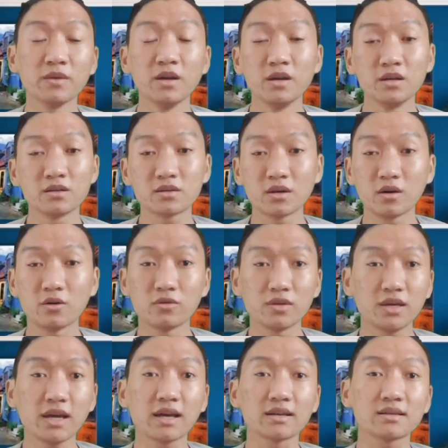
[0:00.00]
So
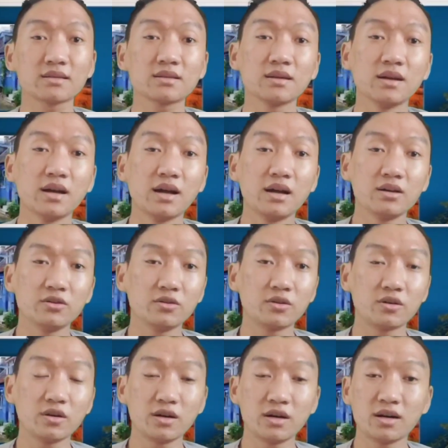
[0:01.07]
yes,
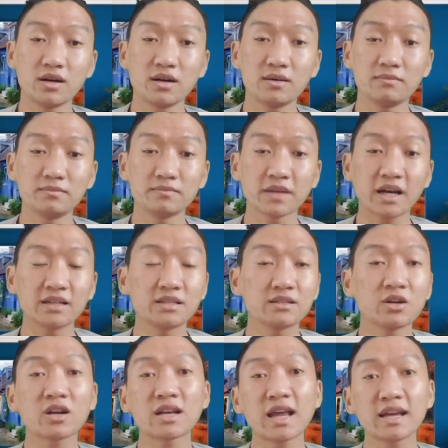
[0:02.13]
I did
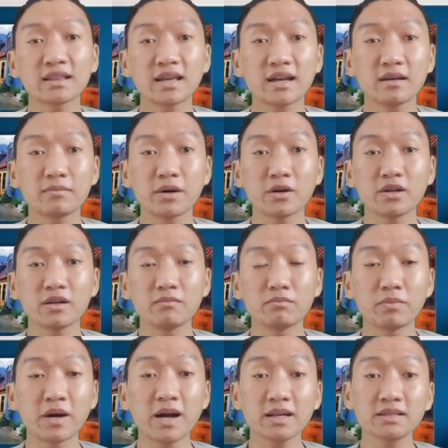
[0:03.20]
not like that about it,
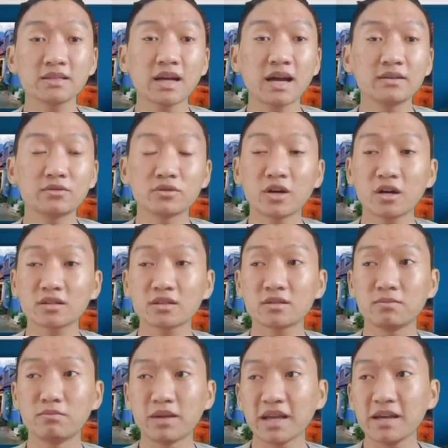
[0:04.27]
but I do not
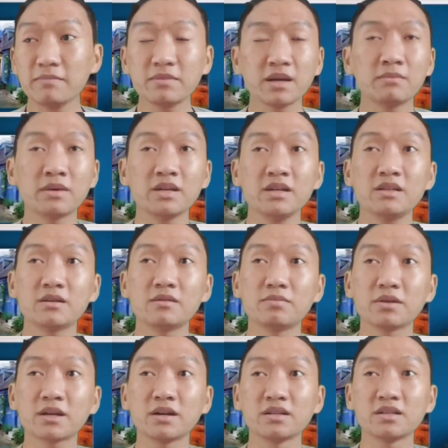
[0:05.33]
blame them either,
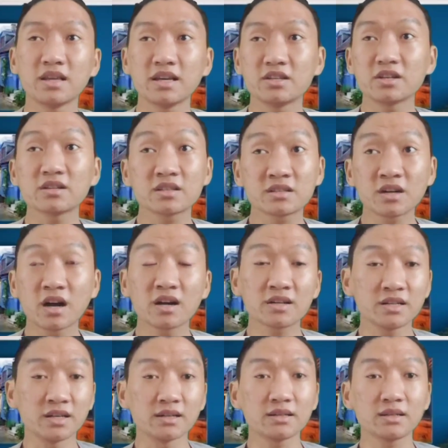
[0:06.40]
because they just
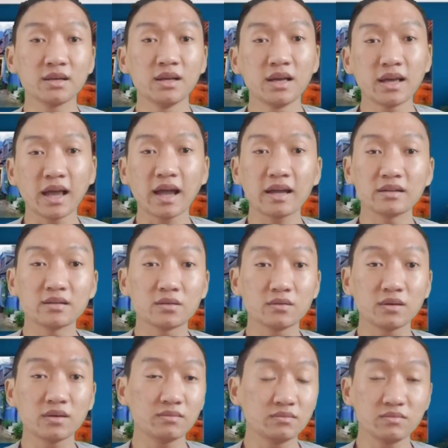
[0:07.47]
started and
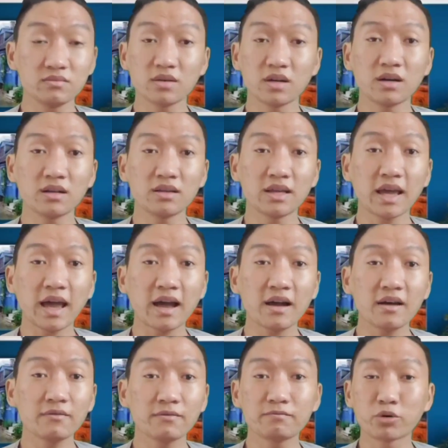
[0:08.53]
they
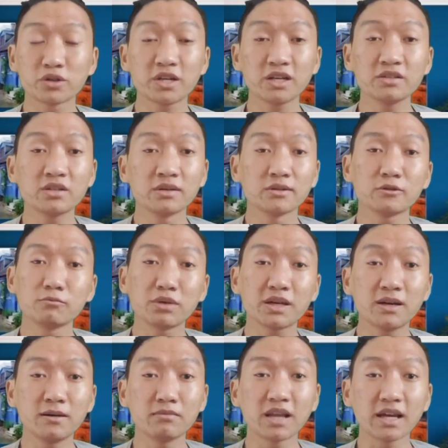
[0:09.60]
have potential to
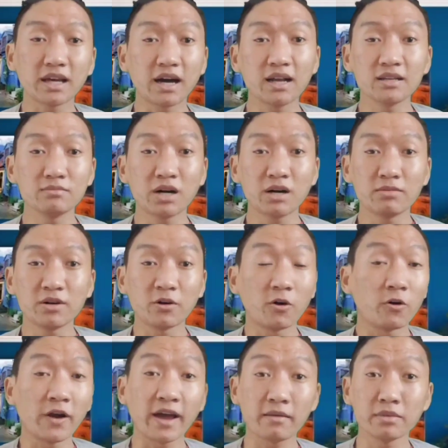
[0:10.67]
become like Alibaba
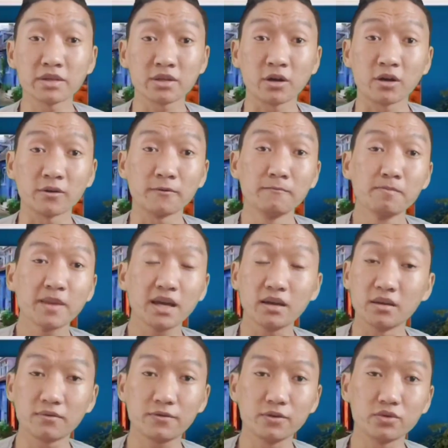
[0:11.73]
or Amazon in
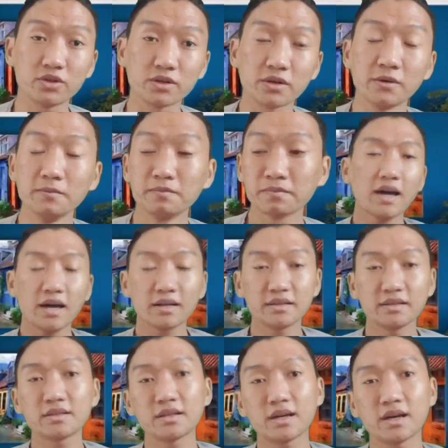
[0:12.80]
the future.
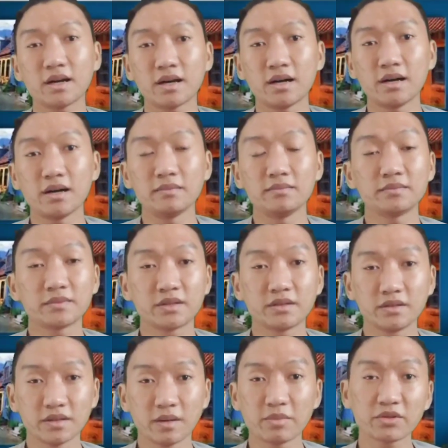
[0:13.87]
And
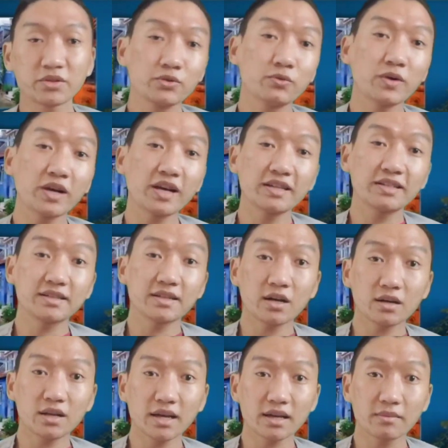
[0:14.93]
2, what I did not
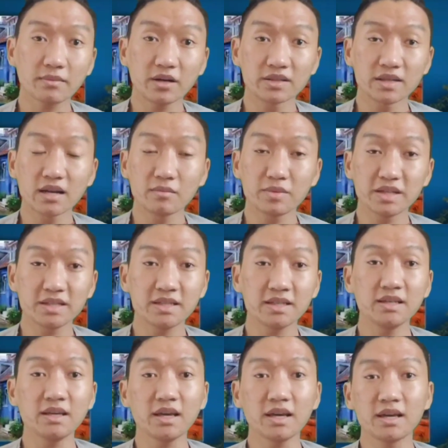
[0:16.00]
like about
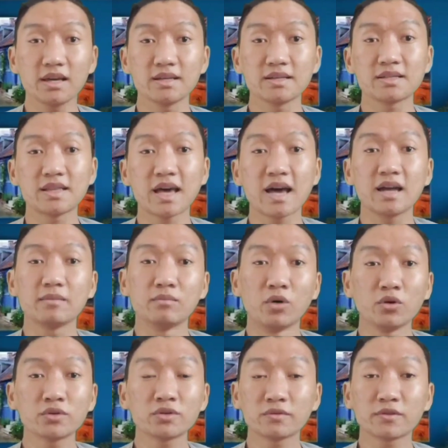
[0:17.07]
Zala.Bt is that
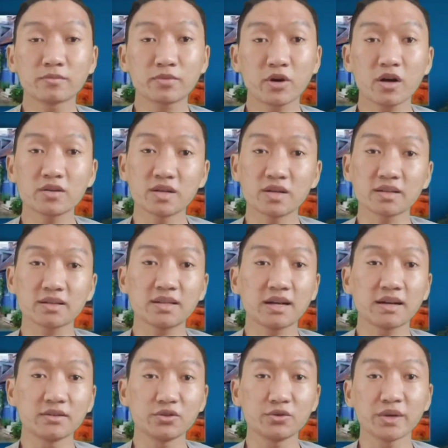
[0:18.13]
most of the products that
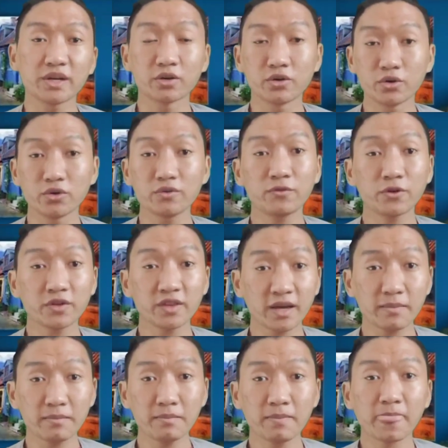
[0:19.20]
are doing good for
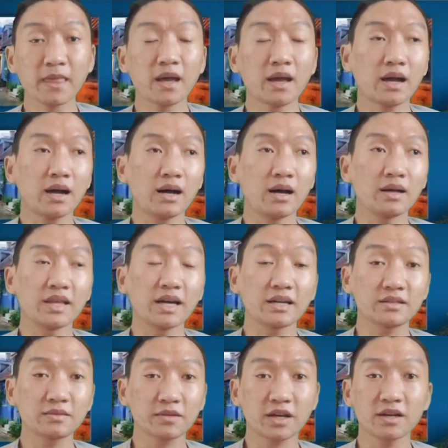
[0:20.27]
them,
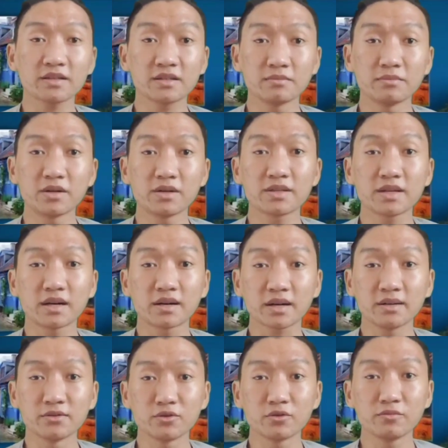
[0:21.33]
that customers are
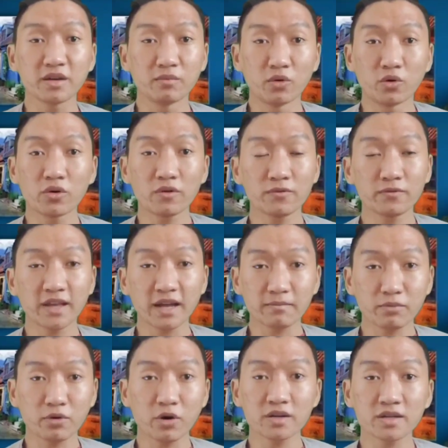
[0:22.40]
consuming more of
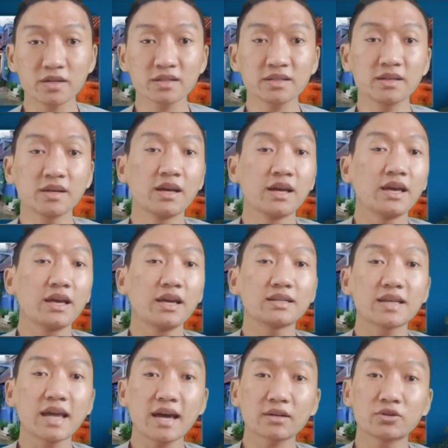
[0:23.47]
that product, is
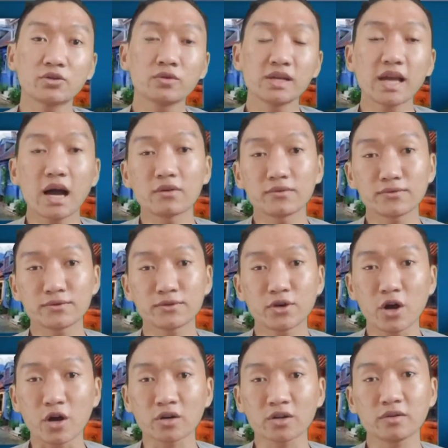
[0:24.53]
actually out of
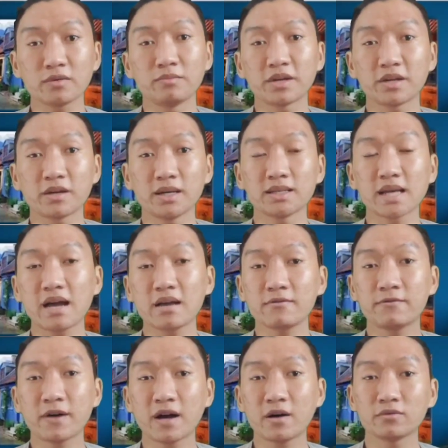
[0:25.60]
stock, because I
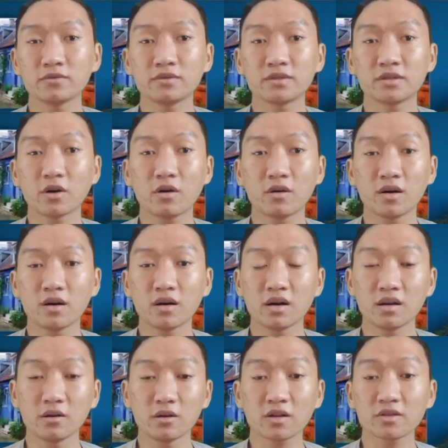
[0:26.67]
found
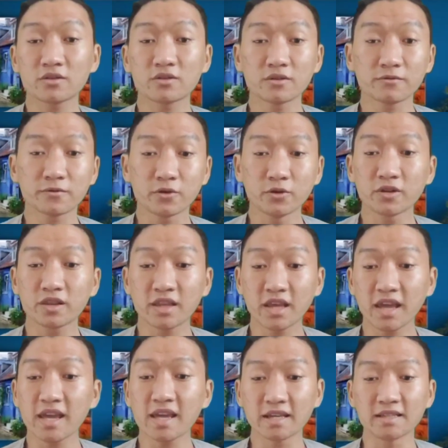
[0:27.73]
lots of good
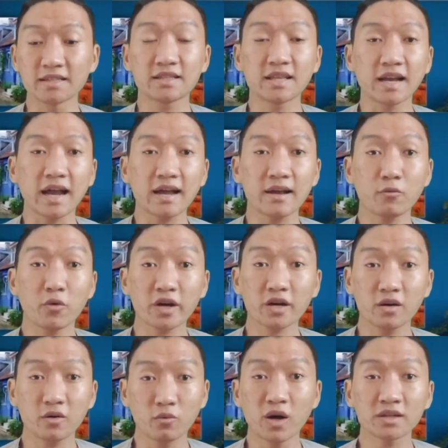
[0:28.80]
things that I
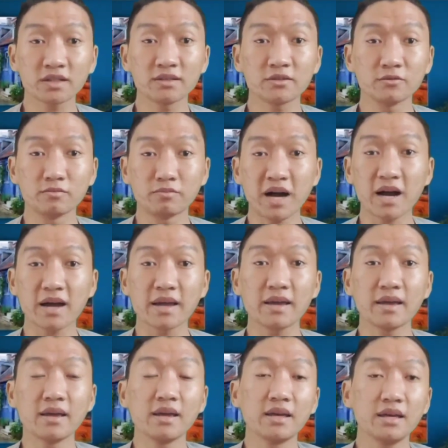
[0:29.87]
wanted to buy
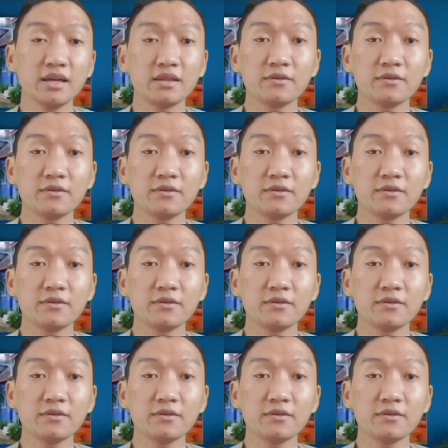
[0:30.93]
in the